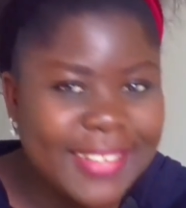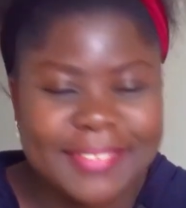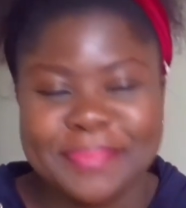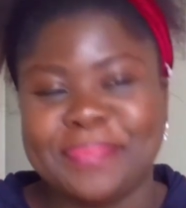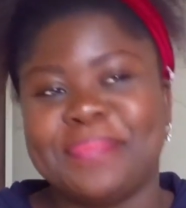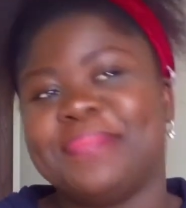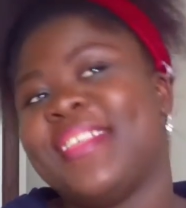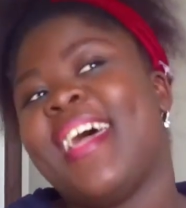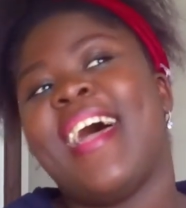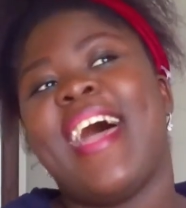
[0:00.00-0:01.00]
Mm.
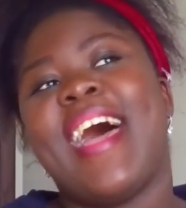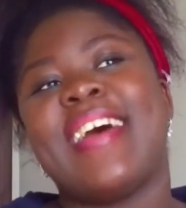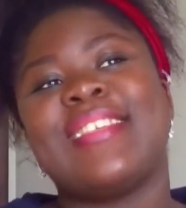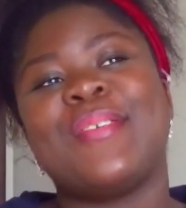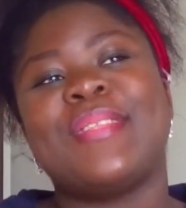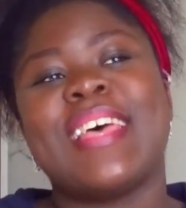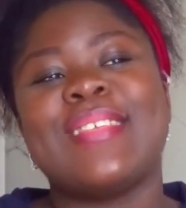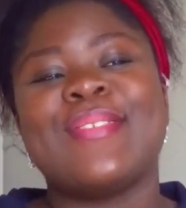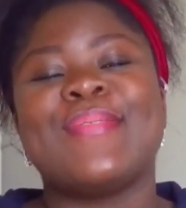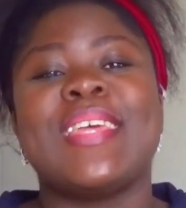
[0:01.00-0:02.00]
So
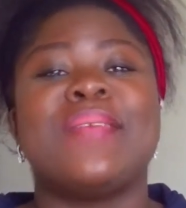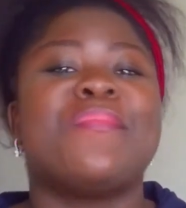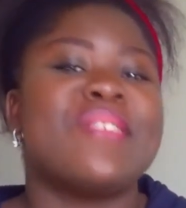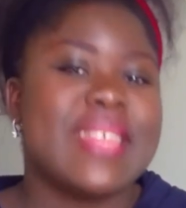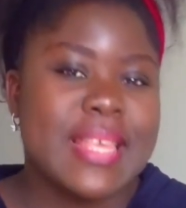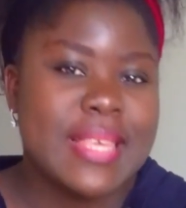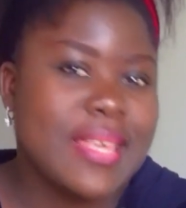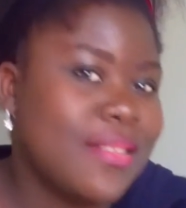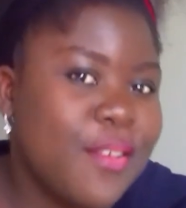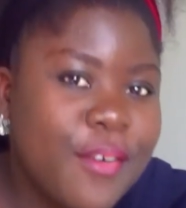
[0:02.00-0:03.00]
that was when the process
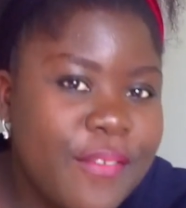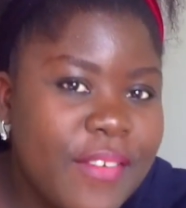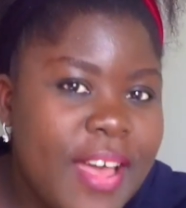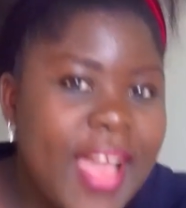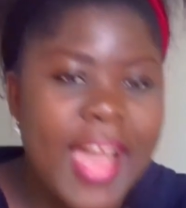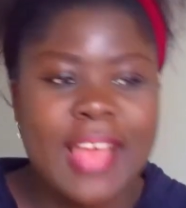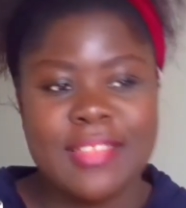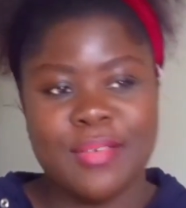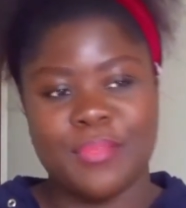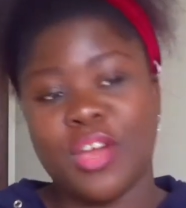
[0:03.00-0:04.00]
kicked off. I had
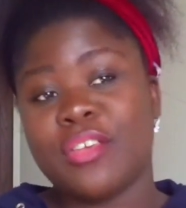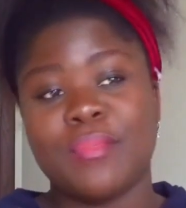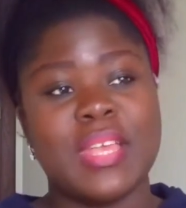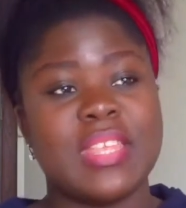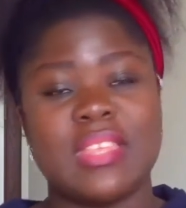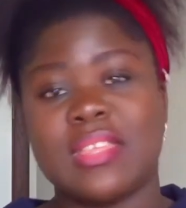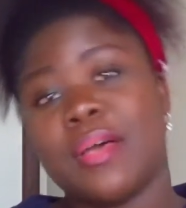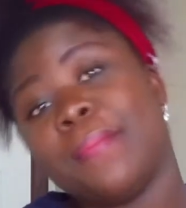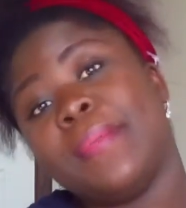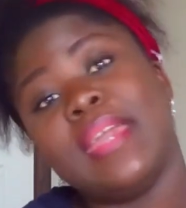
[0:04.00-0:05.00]
some documents to
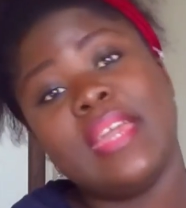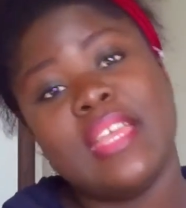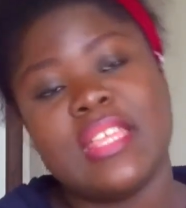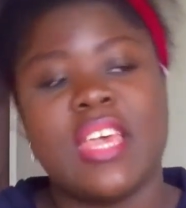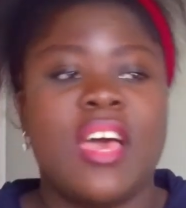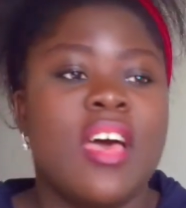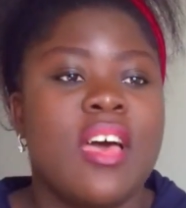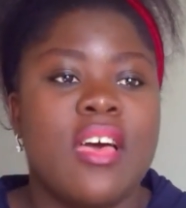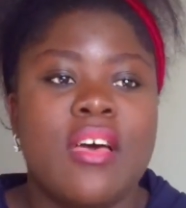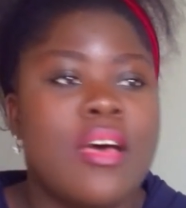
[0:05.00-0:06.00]
submit,
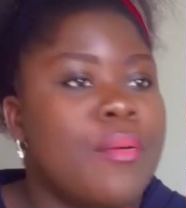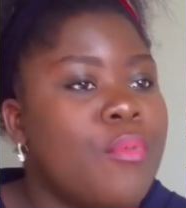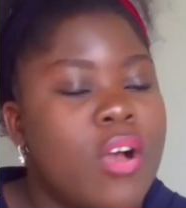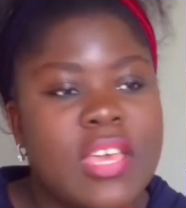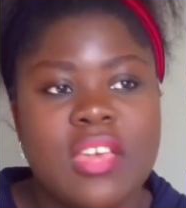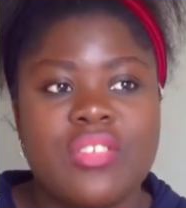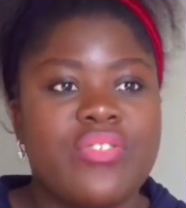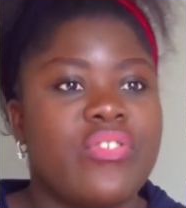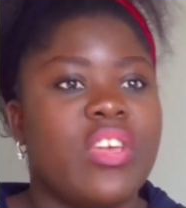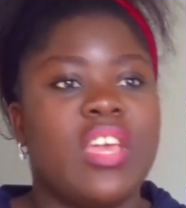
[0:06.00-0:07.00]
work
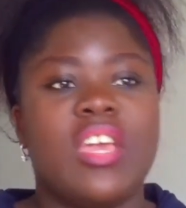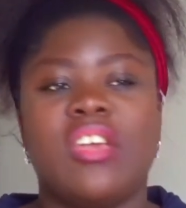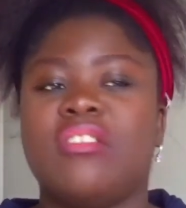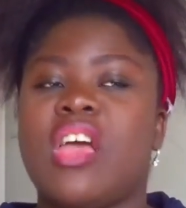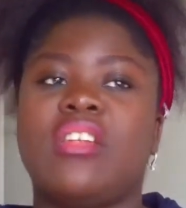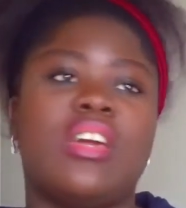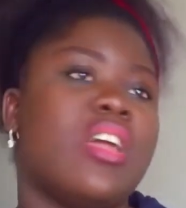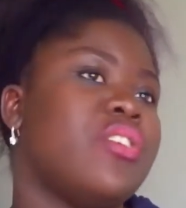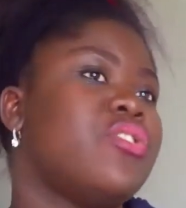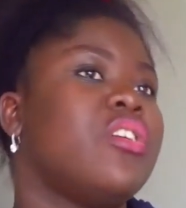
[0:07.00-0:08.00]
history,
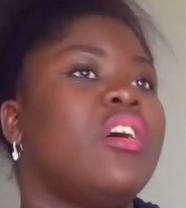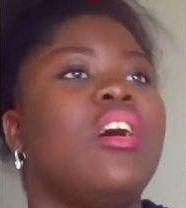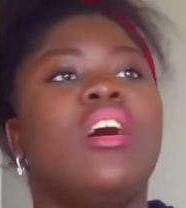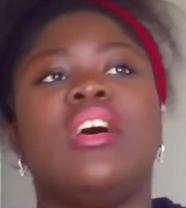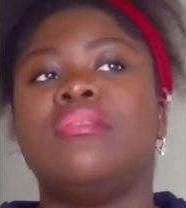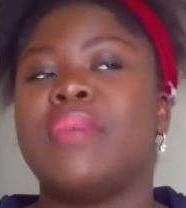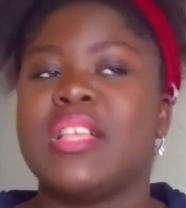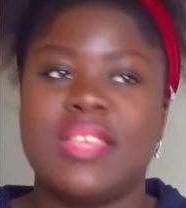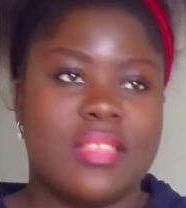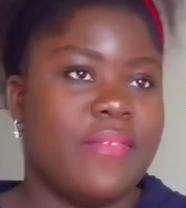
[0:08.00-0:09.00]
education,
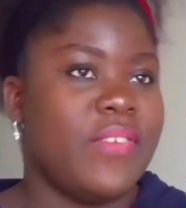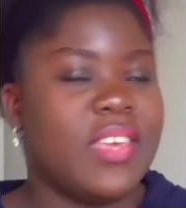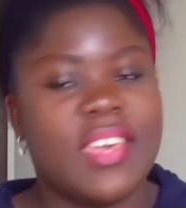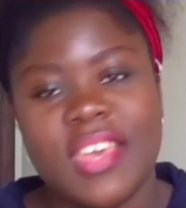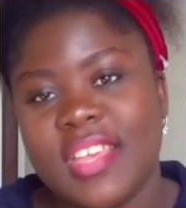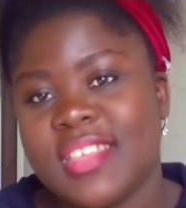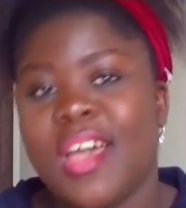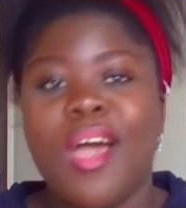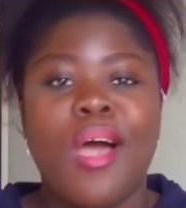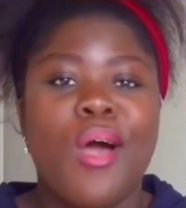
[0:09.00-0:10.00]
birth certificate,
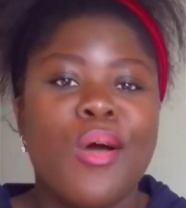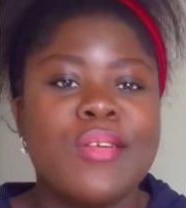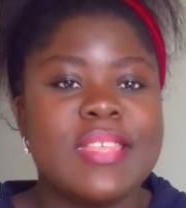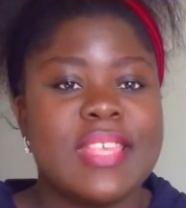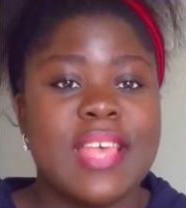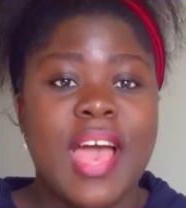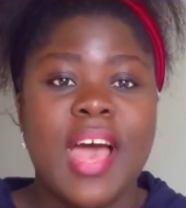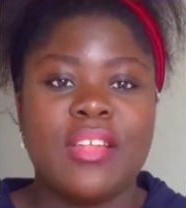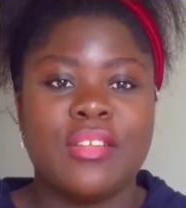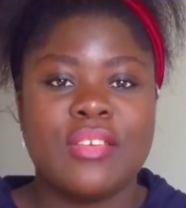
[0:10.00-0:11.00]
other things. I
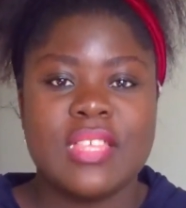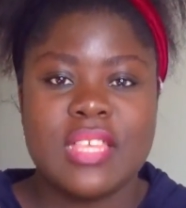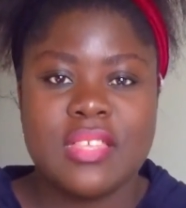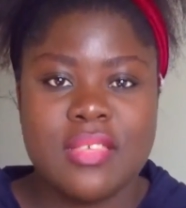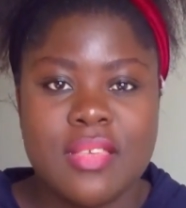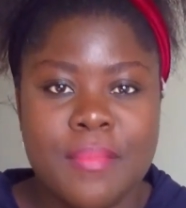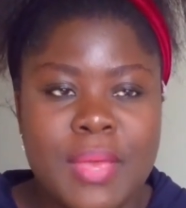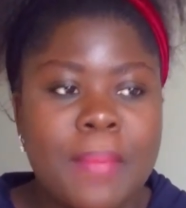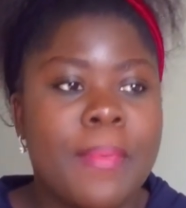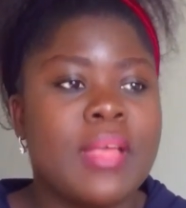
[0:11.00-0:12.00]
had other things to
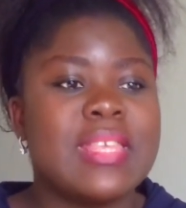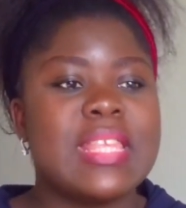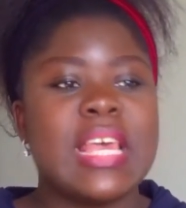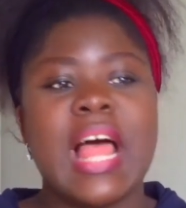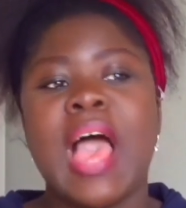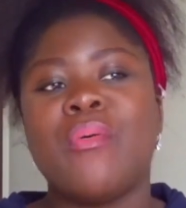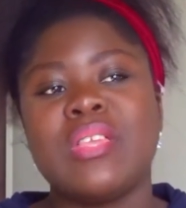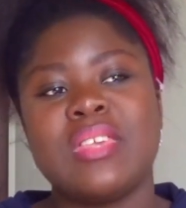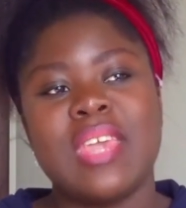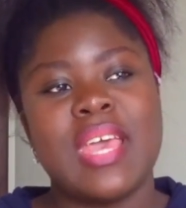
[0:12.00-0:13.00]
submit, but still, I
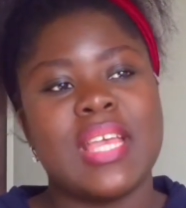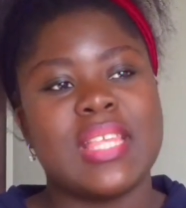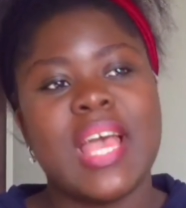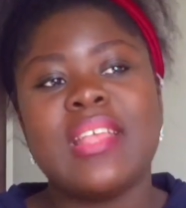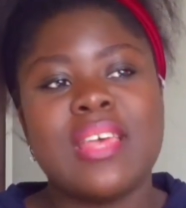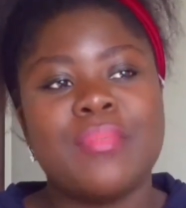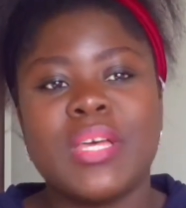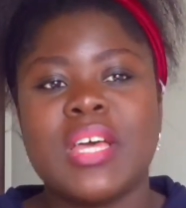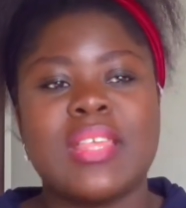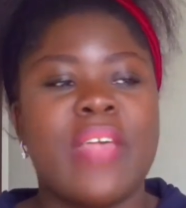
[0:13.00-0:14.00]
wasn't yet excited
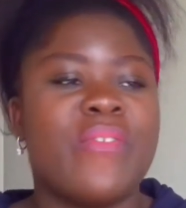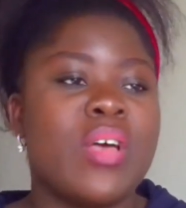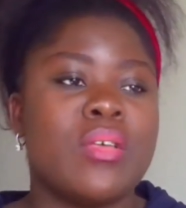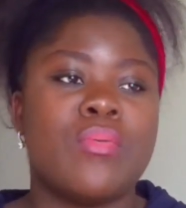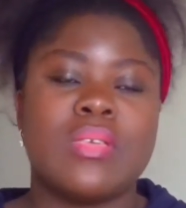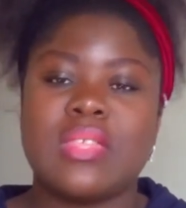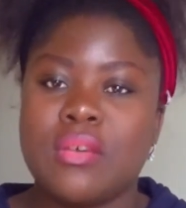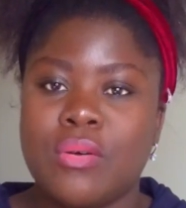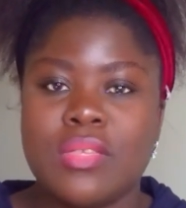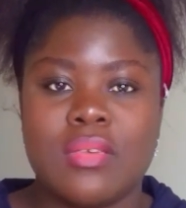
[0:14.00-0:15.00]
because I felt it was
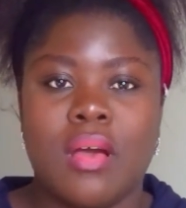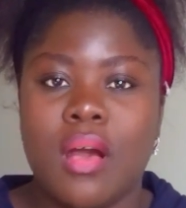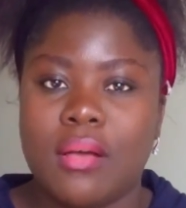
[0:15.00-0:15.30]
still going to,